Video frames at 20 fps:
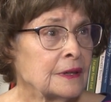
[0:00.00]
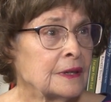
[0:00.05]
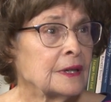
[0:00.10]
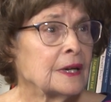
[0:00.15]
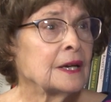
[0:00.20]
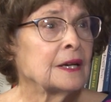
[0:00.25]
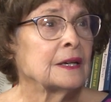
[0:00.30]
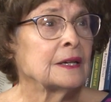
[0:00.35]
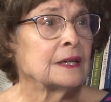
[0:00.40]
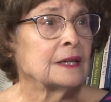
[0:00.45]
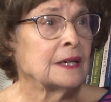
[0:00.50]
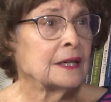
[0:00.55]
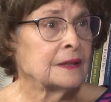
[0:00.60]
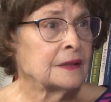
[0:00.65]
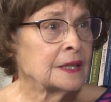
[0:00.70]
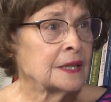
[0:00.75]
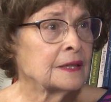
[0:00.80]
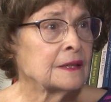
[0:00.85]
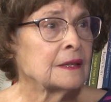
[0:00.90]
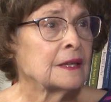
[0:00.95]
on
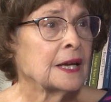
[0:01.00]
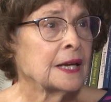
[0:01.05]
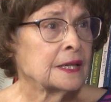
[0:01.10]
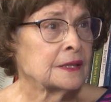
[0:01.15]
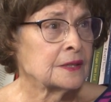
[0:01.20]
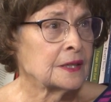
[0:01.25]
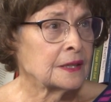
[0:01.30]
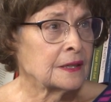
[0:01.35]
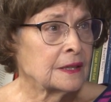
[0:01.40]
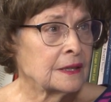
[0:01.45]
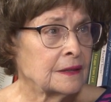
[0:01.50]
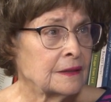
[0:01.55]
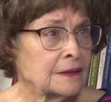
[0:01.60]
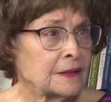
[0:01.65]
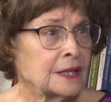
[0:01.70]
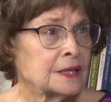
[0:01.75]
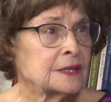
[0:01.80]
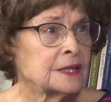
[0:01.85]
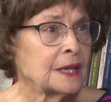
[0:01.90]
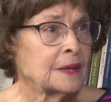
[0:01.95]
the Atlantic
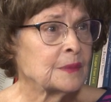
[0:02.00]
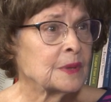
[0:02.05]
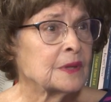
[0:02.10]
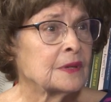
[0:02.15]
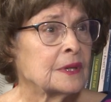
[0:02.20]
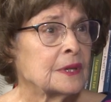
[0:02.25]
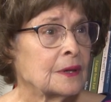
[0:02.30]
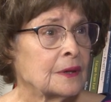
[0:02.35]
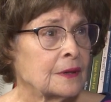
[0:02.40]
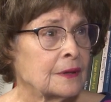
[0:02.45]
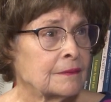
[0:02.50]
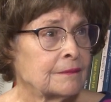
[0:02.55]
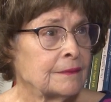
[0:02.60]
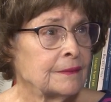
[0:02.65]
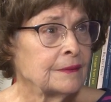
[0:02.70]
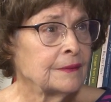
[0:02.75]
that time of the year.